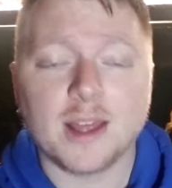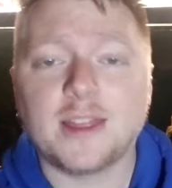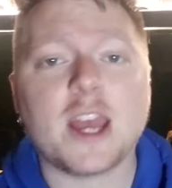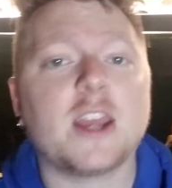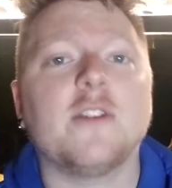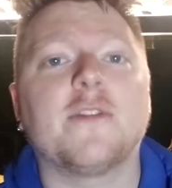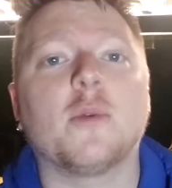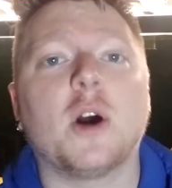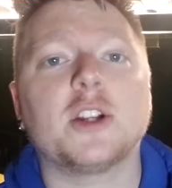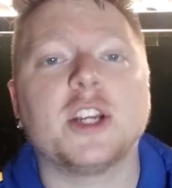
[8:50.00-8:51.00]
Thank you for
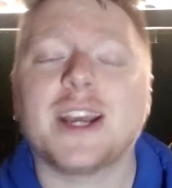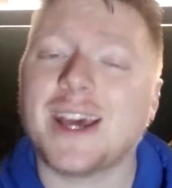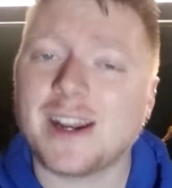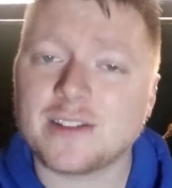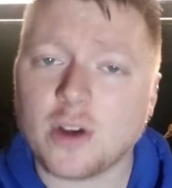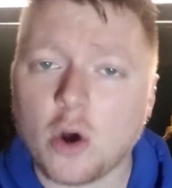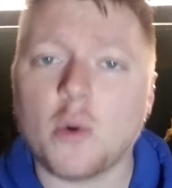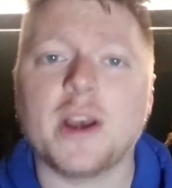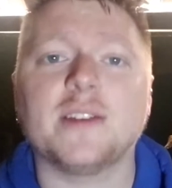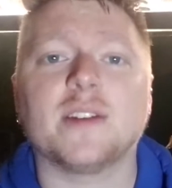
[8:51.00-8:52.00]
watching. And as
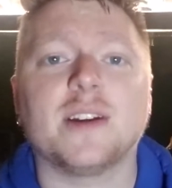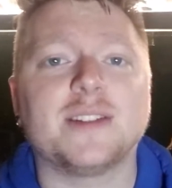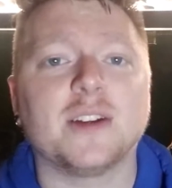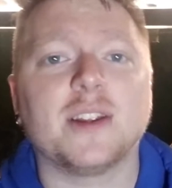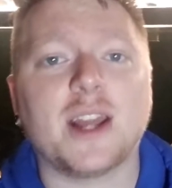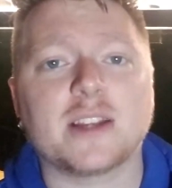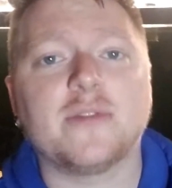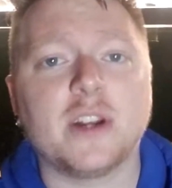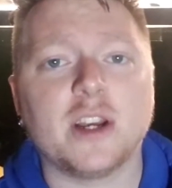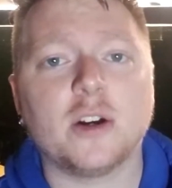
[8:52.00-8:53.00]
always, until the next
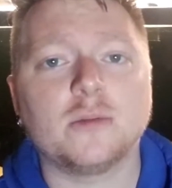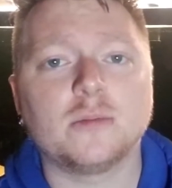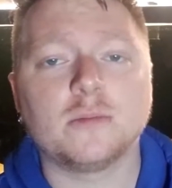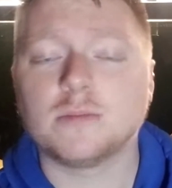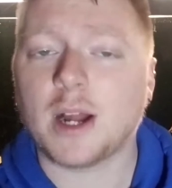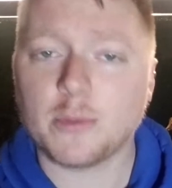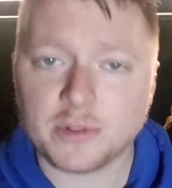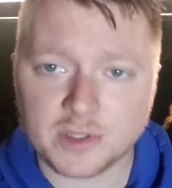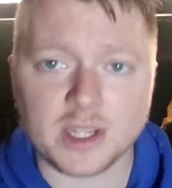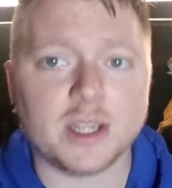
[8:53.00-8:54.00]
video, I will
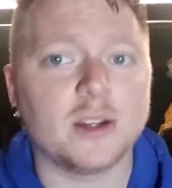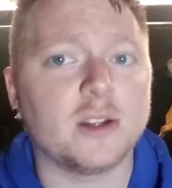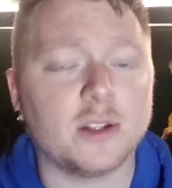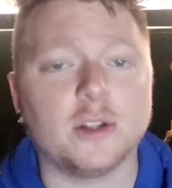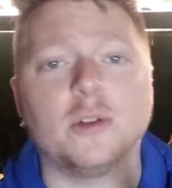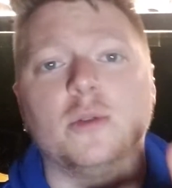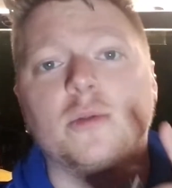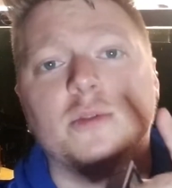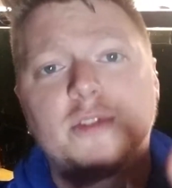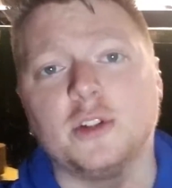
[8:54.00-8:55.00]
see you
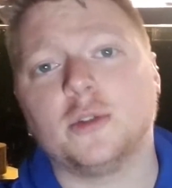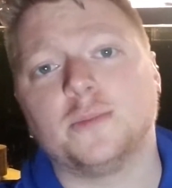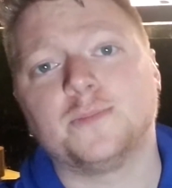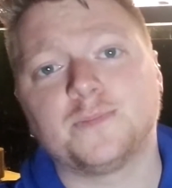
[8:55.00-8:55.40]
soon.